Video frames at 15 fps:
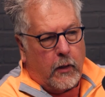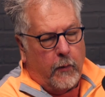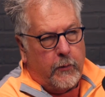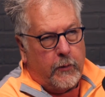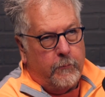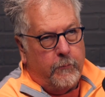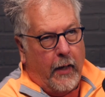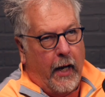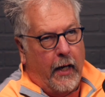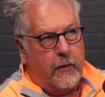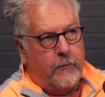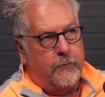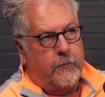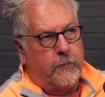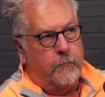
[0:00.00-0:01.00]
coming
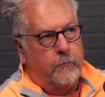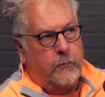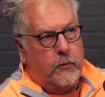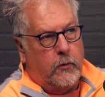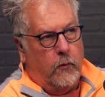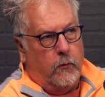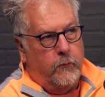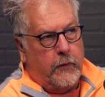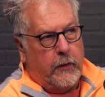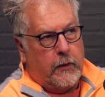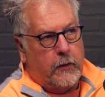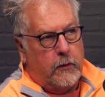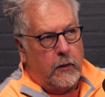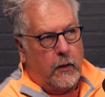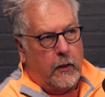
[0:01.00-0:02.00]
back from
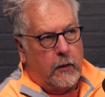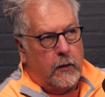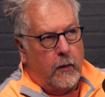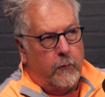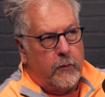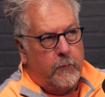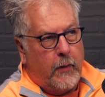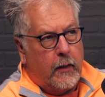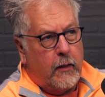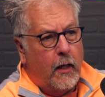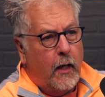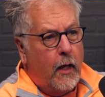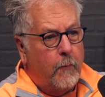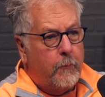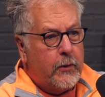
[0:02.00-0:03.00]
COVID and coming back.
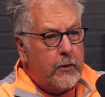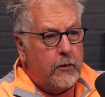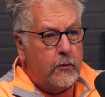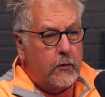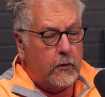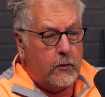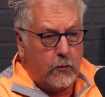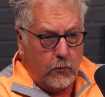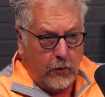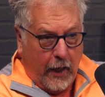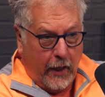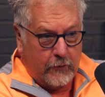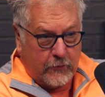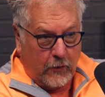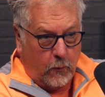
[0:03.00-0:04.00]
But you
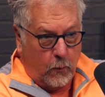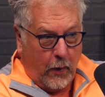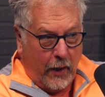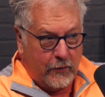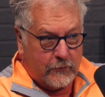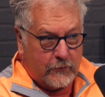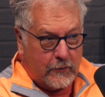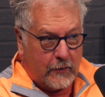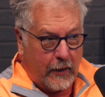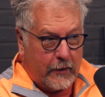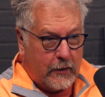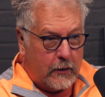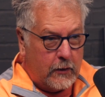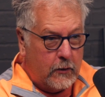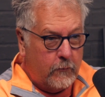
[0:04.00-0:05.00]
guys out west,
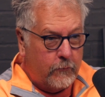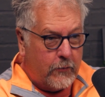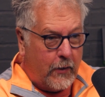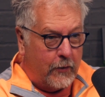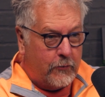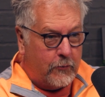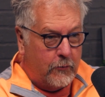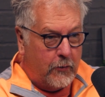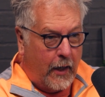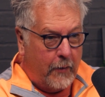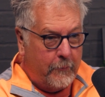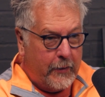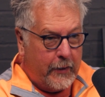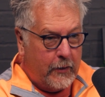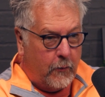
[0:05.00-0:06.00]
like, you've gone through how
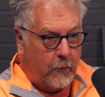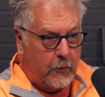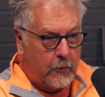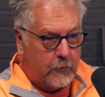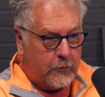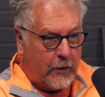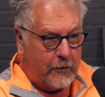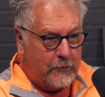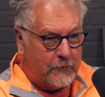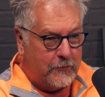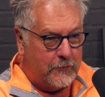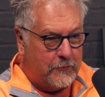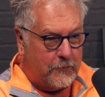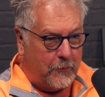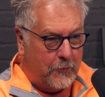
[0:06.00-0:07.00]
many oil
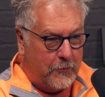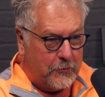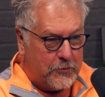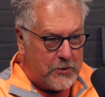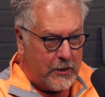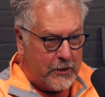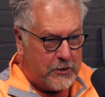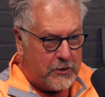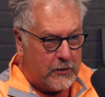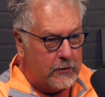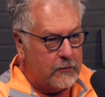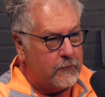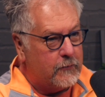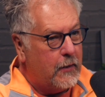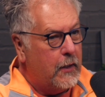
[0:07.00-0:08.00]
crises, oil
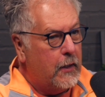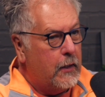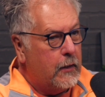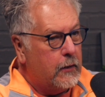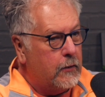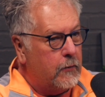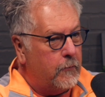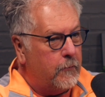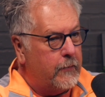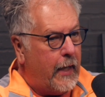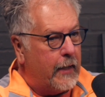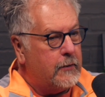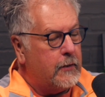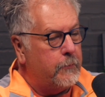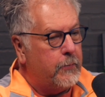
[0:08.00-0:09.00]
changes,
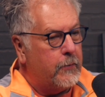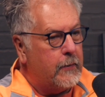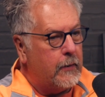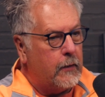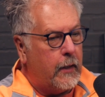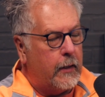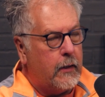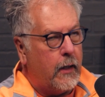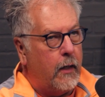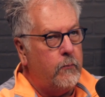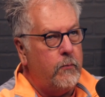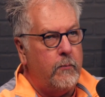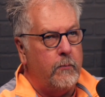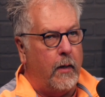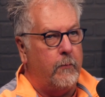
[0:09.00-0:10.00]
that type of thing. Like, I
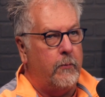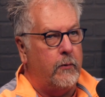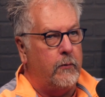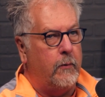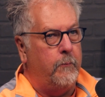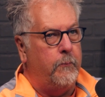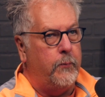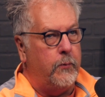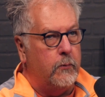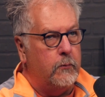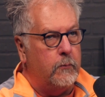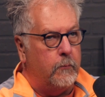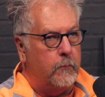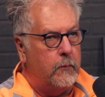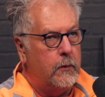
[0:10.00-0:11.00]
remember the
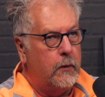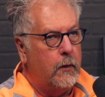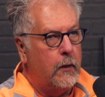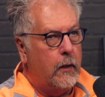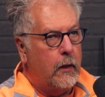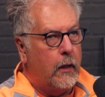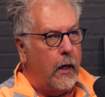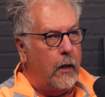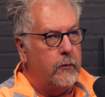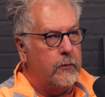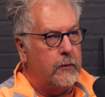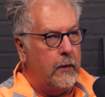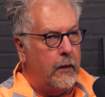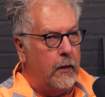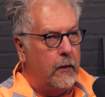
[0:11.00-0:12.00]
boom
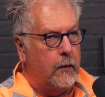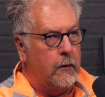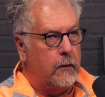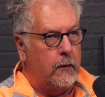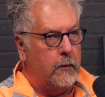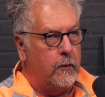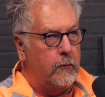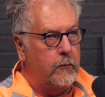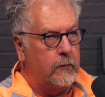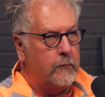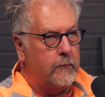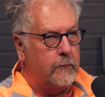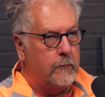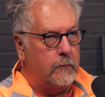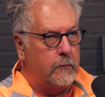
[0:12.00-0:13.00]
out there,
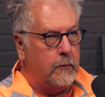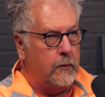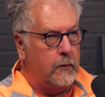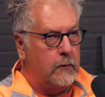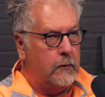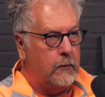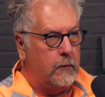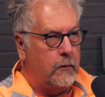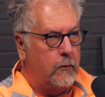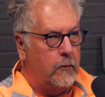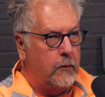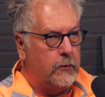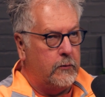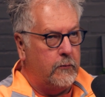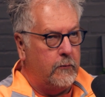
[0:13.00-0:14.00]
this in
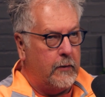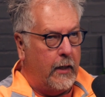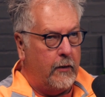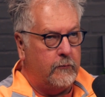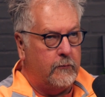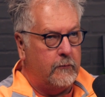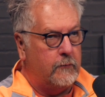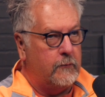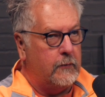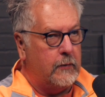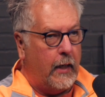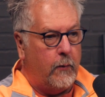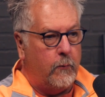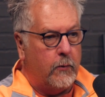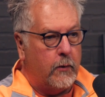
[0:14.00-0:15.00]
early 2000s and
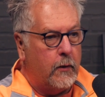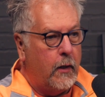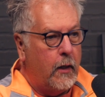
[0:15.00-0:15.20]
that were,